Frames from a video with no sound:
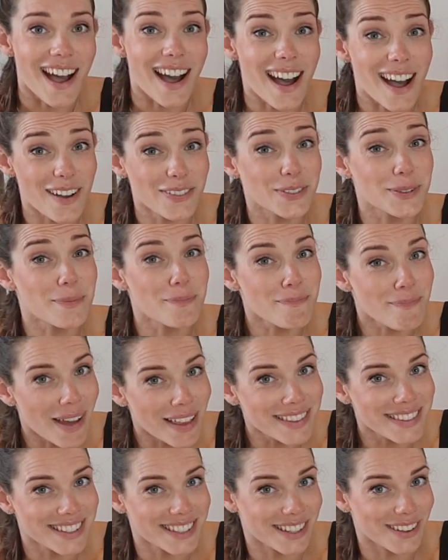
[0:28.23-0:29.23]
After
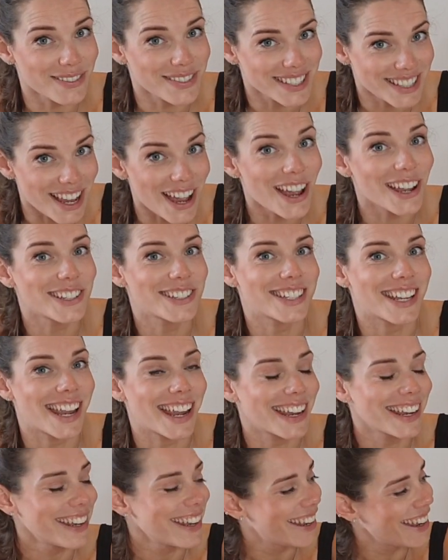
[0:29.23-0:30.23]
months of
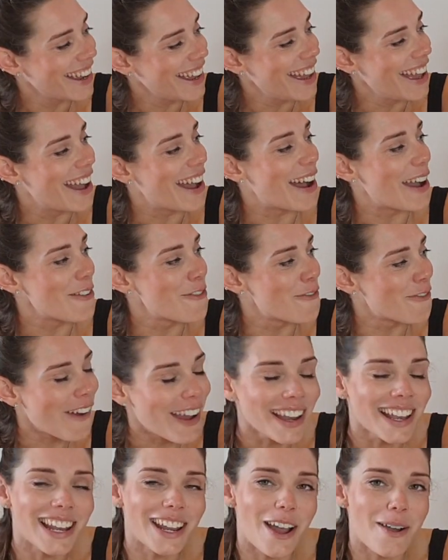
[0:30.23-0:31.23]
searching, I
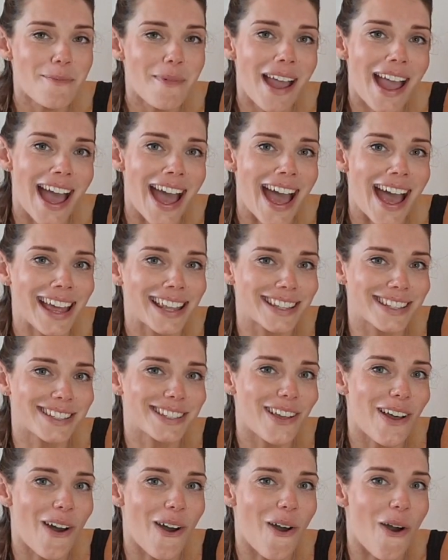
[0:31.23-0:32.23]
finally got my hands
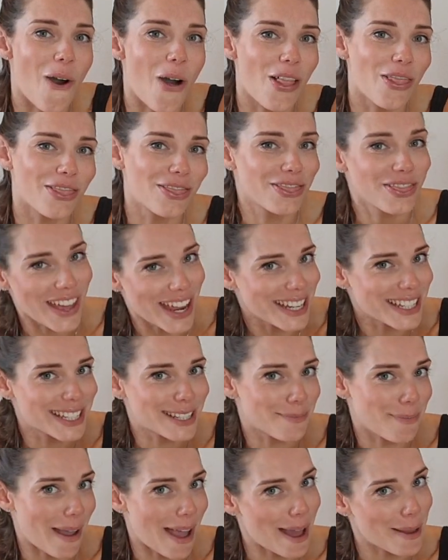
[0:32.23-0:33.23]
on this
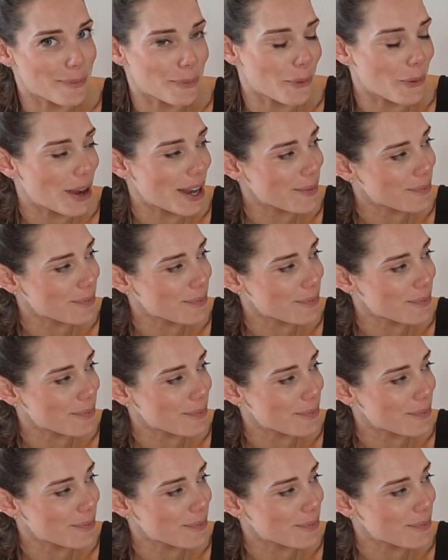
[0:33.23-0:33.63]
bad boy.